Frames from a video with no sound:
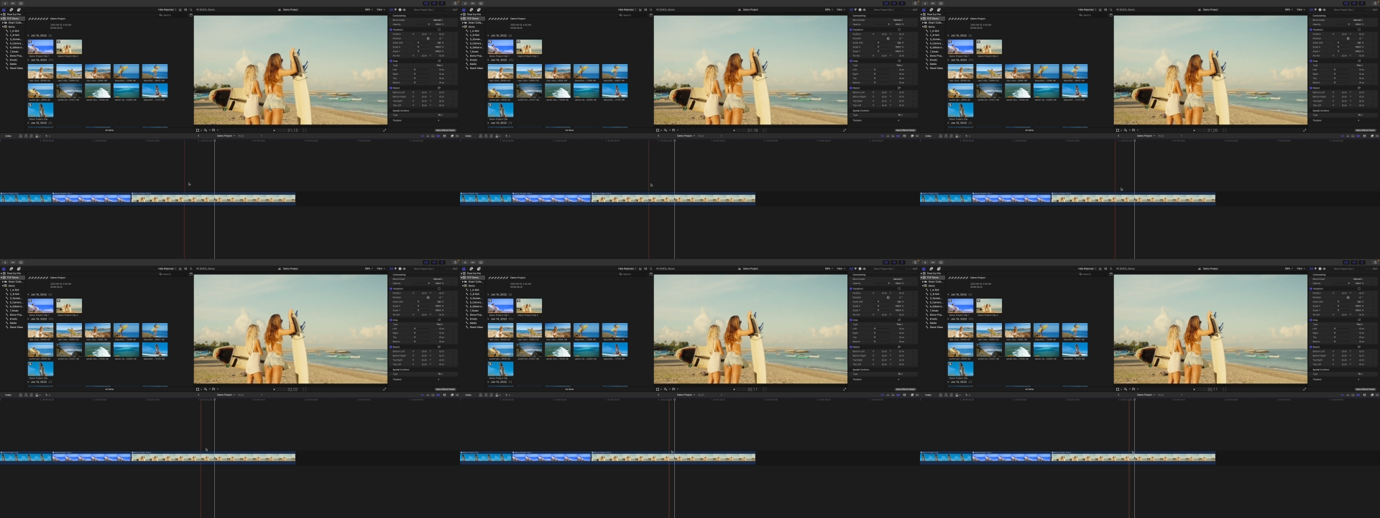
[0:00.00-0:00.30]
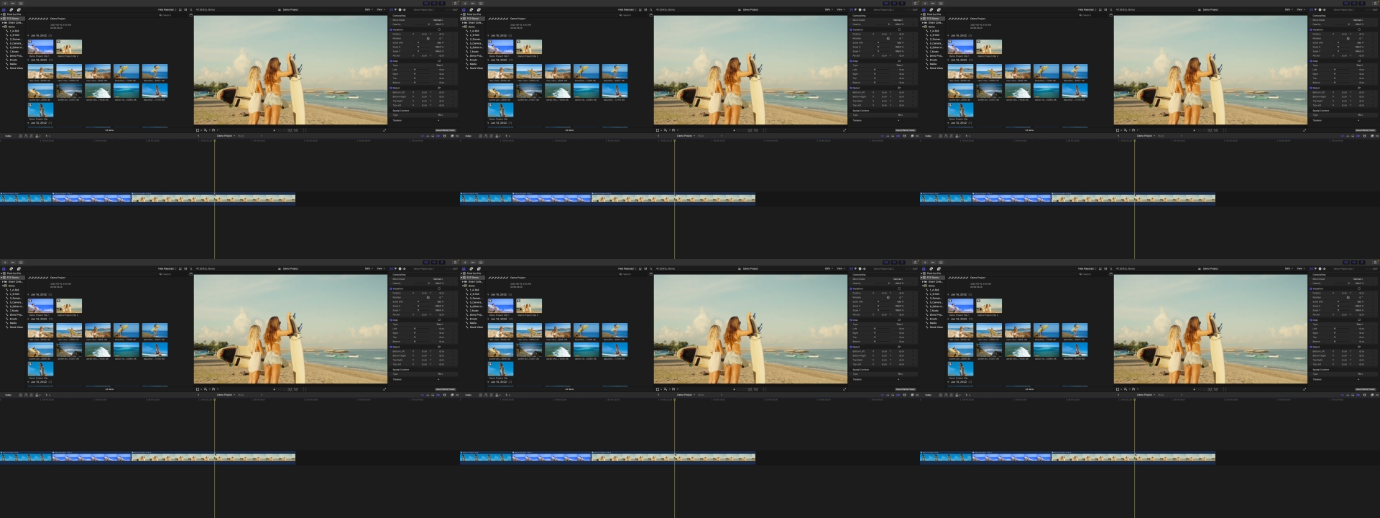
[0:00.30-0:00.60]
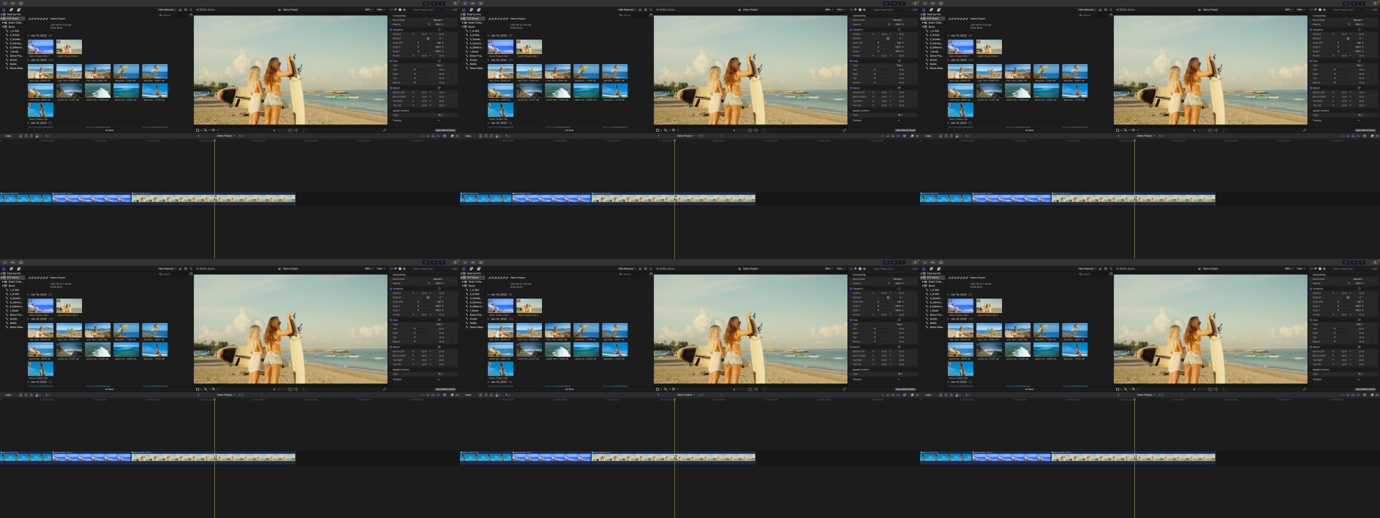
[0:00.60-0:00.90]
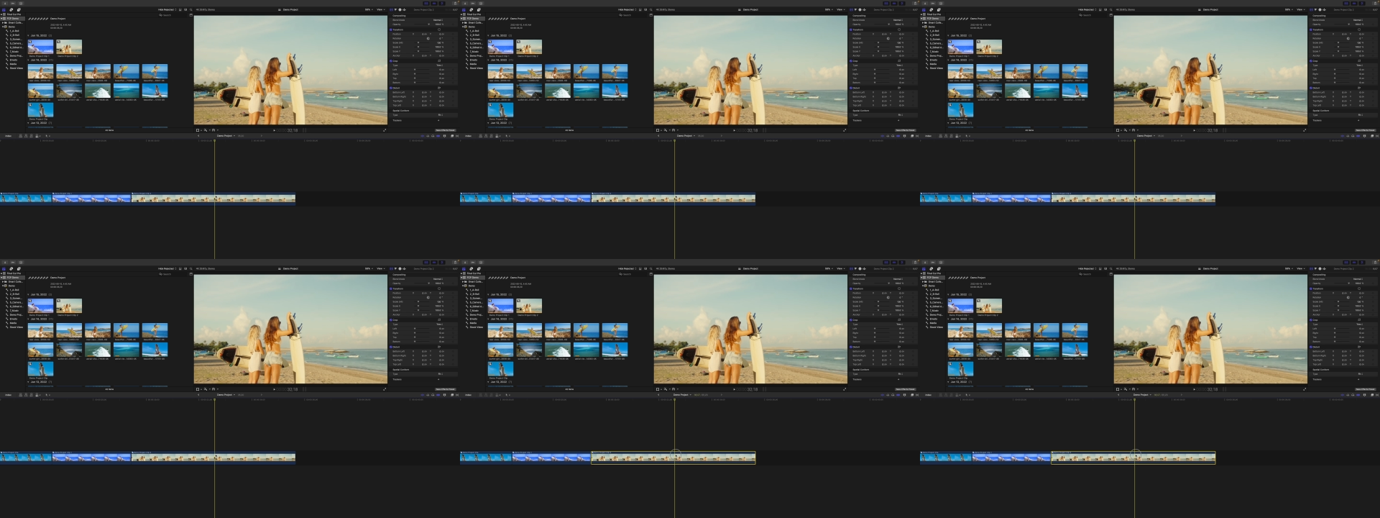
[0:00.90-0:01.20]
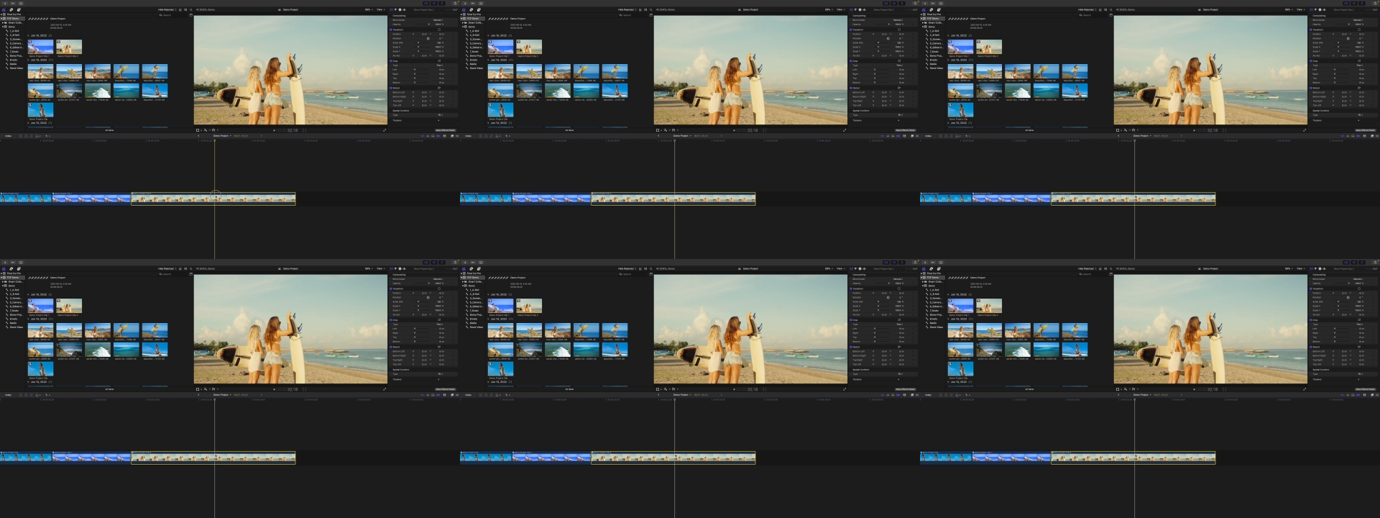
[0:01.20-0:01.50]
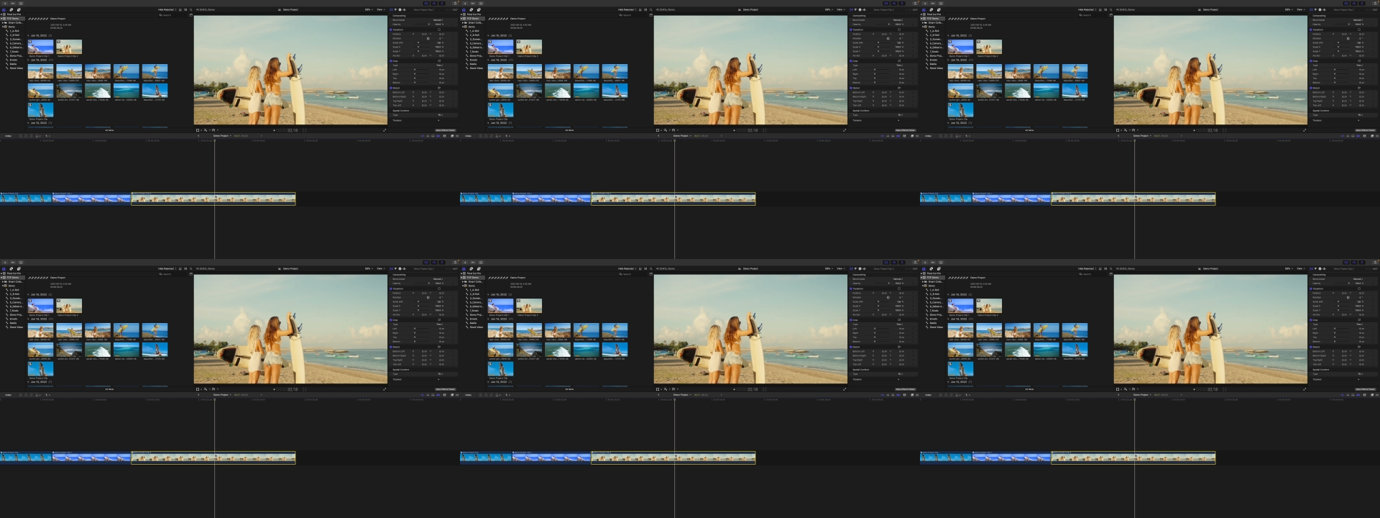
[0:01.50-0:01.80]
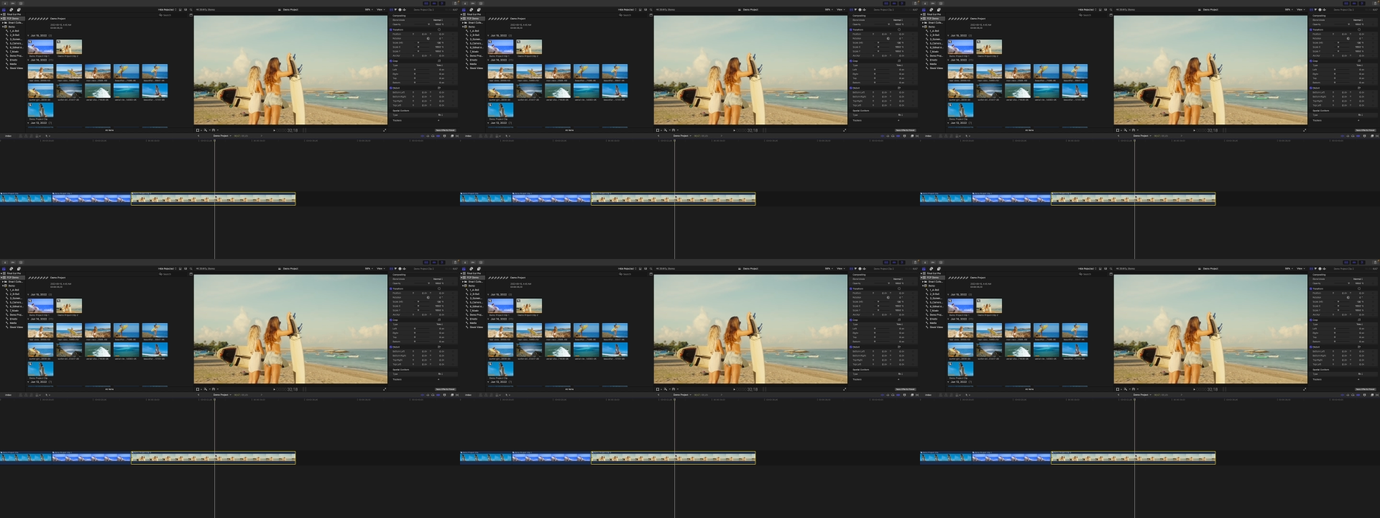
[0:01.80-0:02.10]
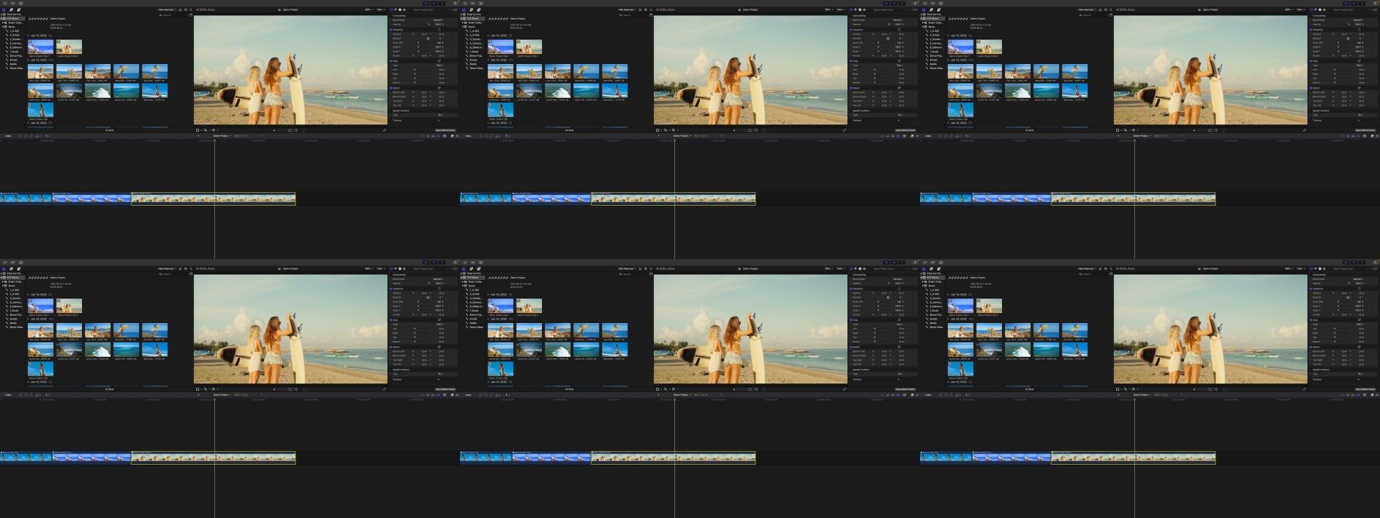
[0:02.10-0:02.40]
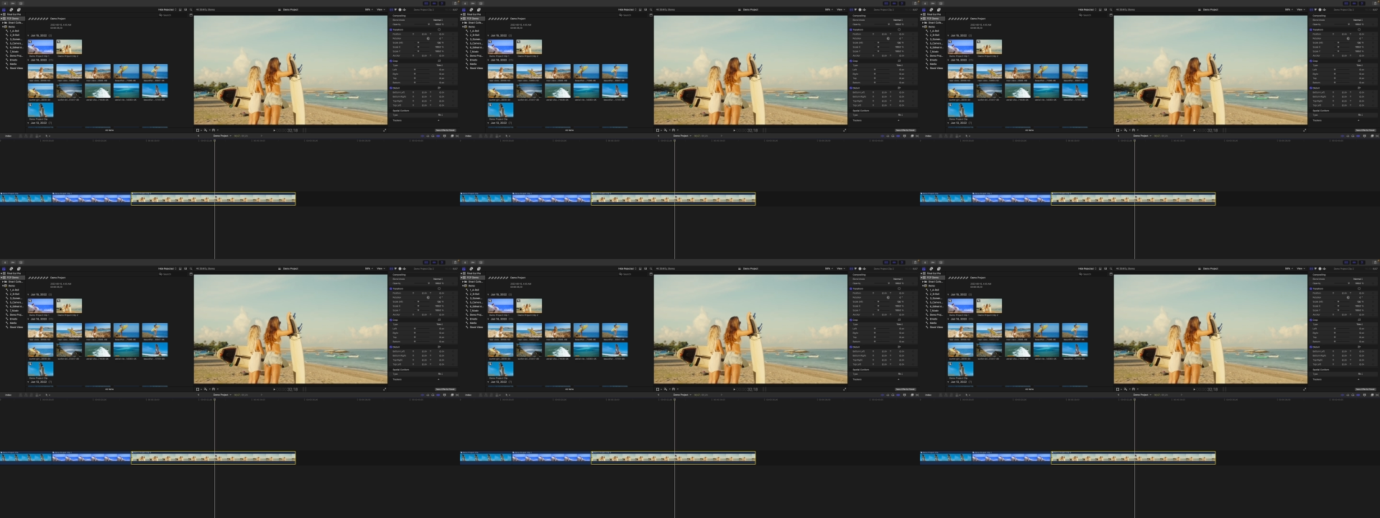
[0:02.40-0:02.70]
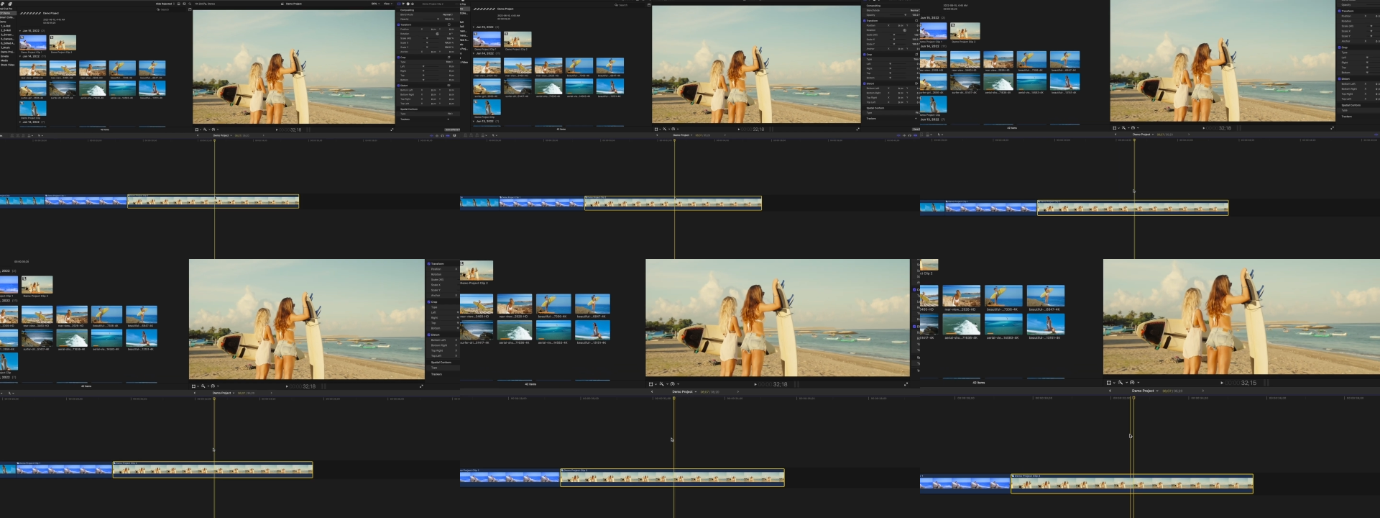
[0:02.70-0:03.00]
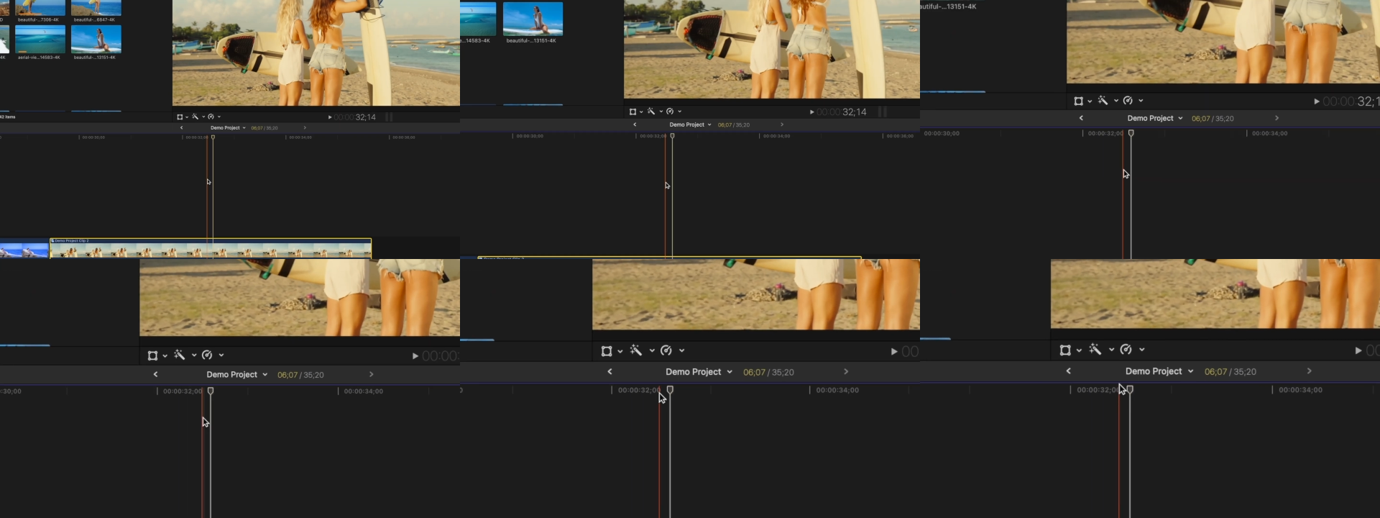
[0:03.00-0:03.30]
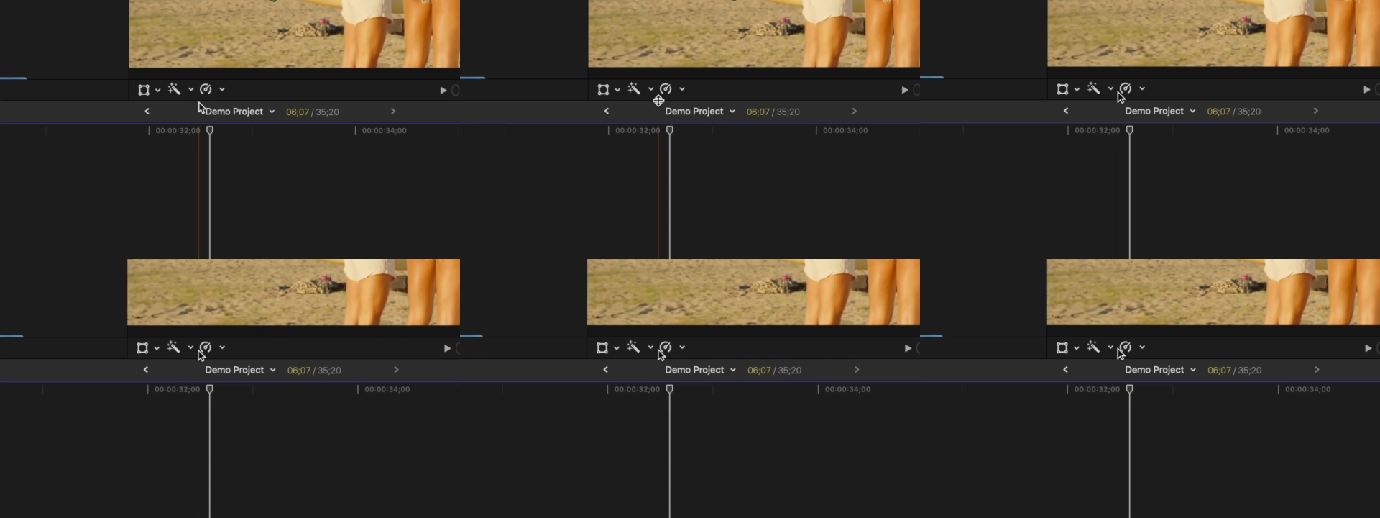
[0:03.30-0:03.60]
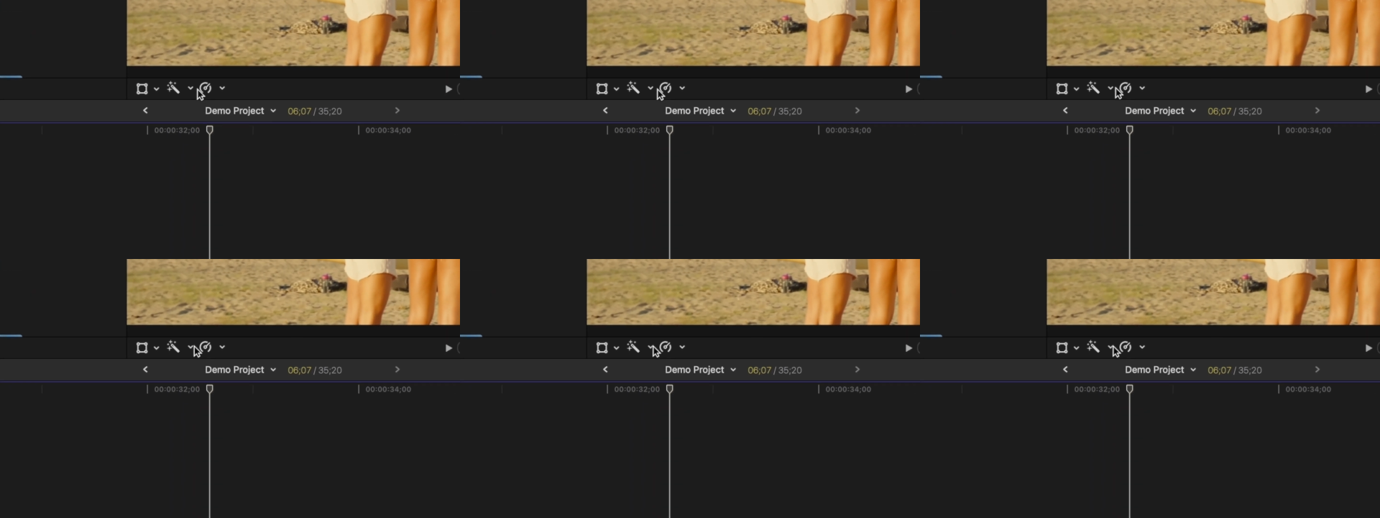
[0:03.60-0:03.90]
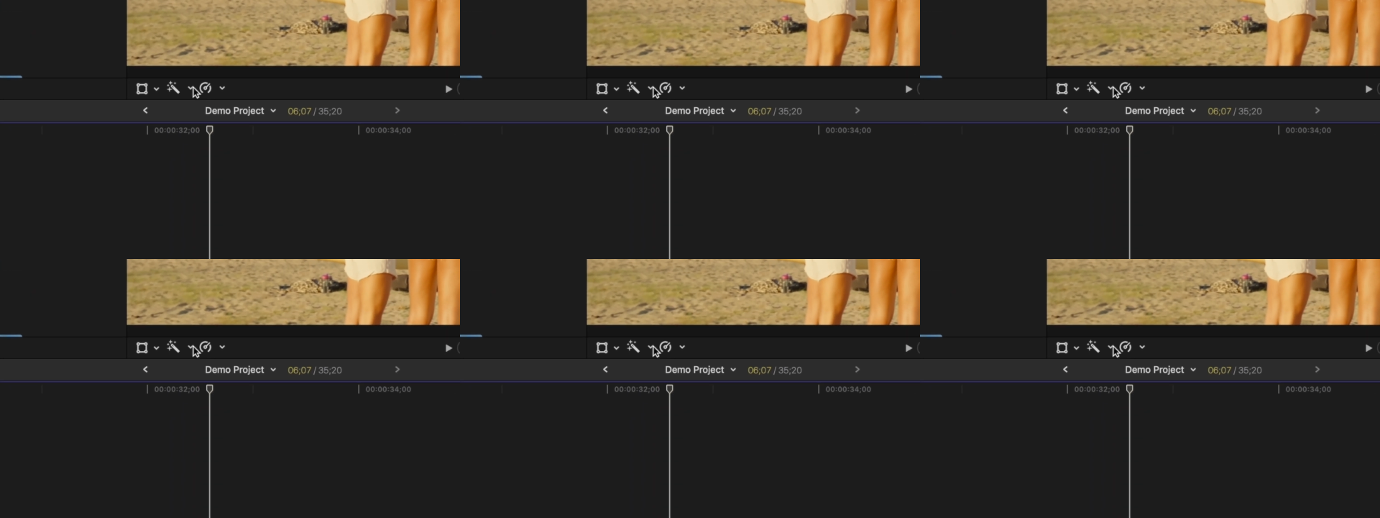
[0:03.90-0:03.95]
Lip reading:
(no speaker visible)